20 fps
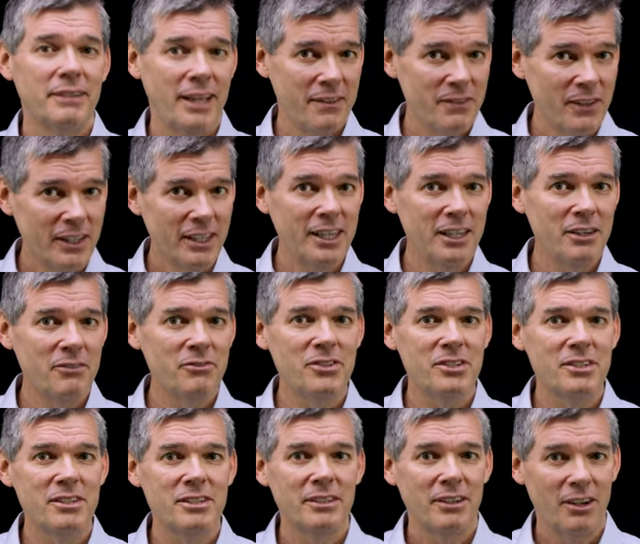and the
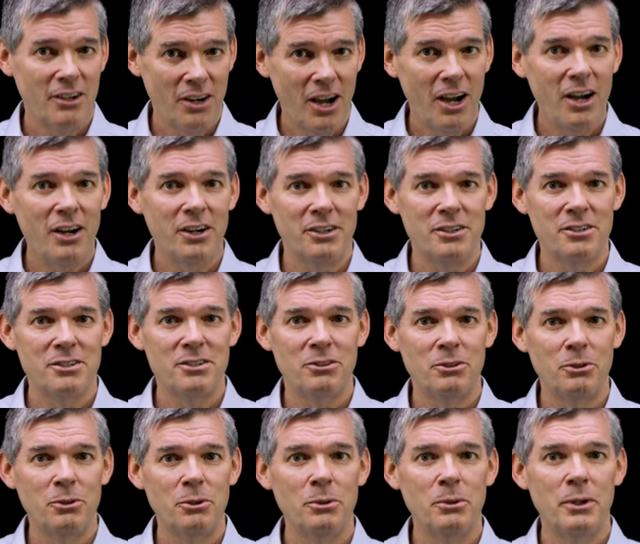gifts are ours
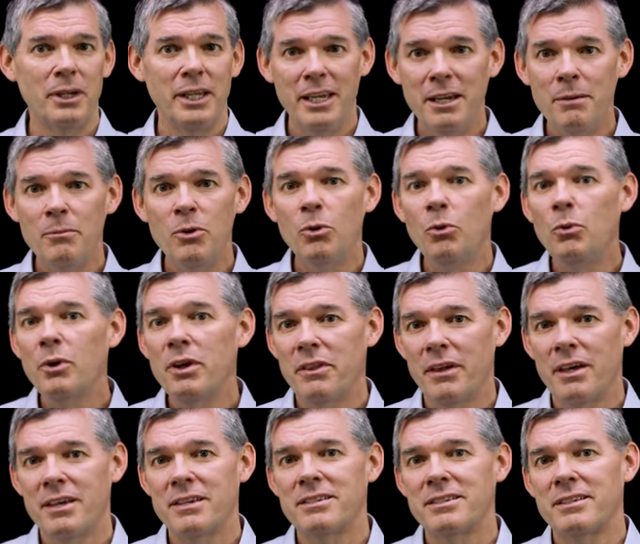through him who
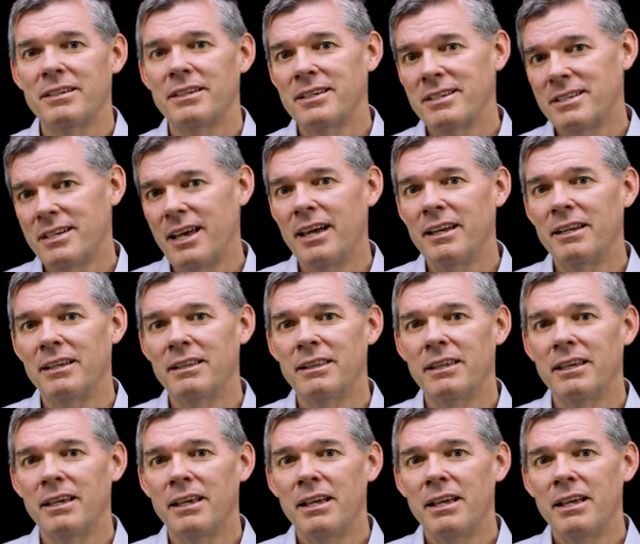with us sideth.